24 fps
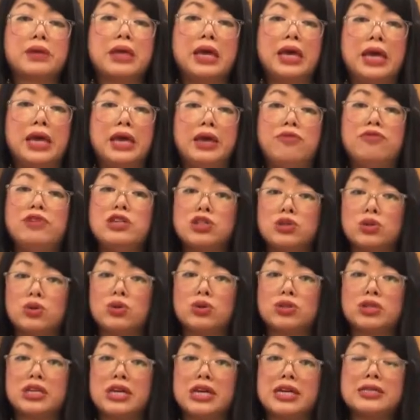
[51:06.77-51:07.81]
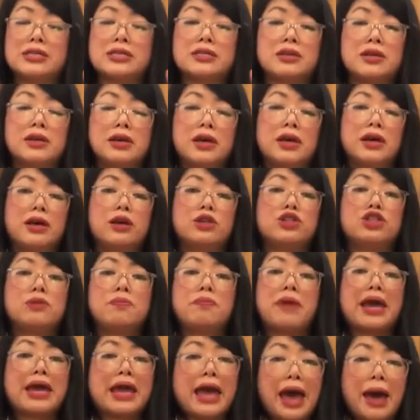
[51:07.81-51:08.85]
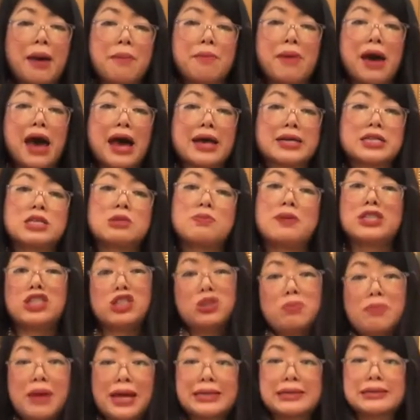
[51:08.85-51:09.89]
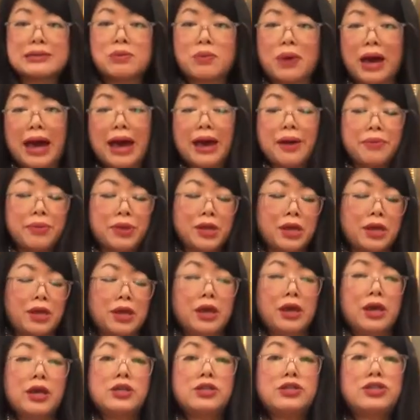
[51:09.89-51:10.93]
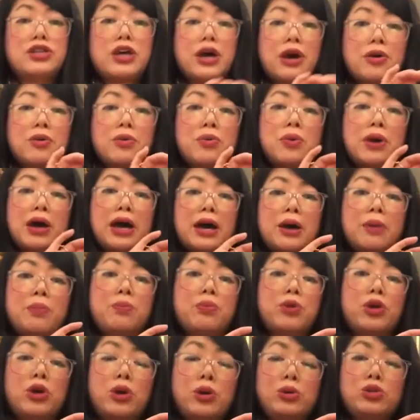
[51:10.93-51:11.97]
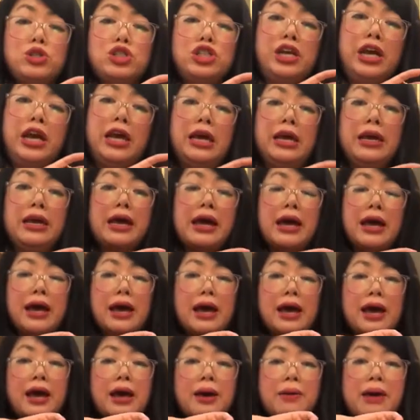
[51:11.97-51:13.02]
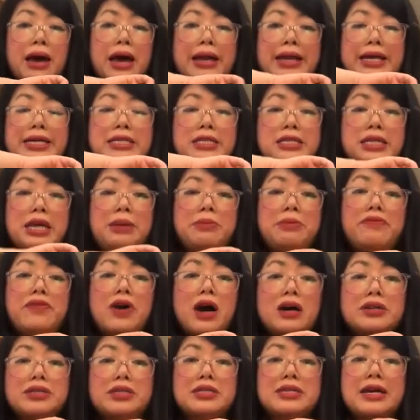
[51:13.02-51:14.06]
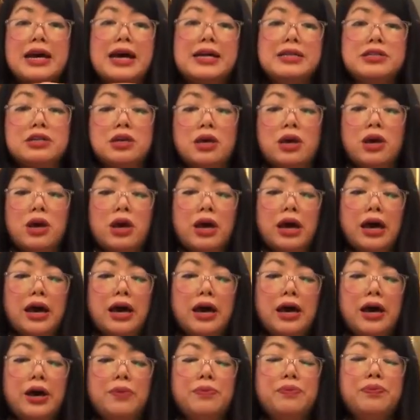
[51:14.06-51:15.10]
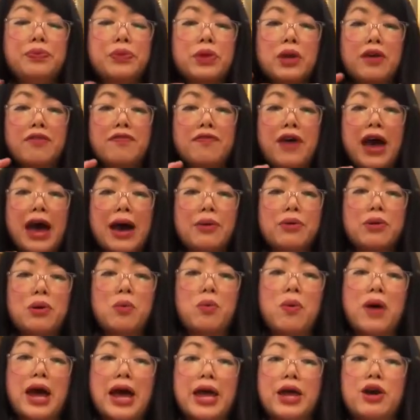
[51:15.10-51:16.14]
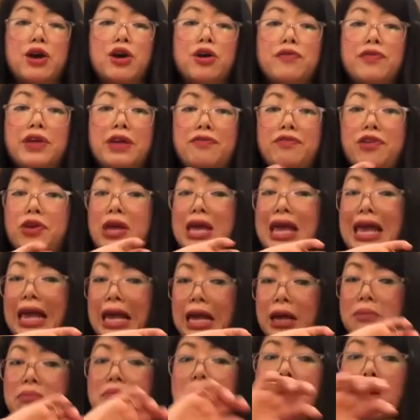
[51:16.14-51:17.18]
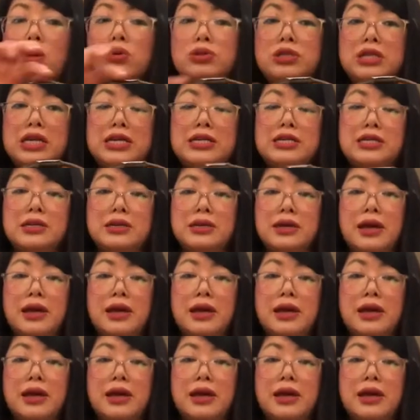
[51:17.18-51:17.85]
key resources to make handbags, especially metalware. So um, Gucci uh, and his team of artisans um, found a way of, if you heat molded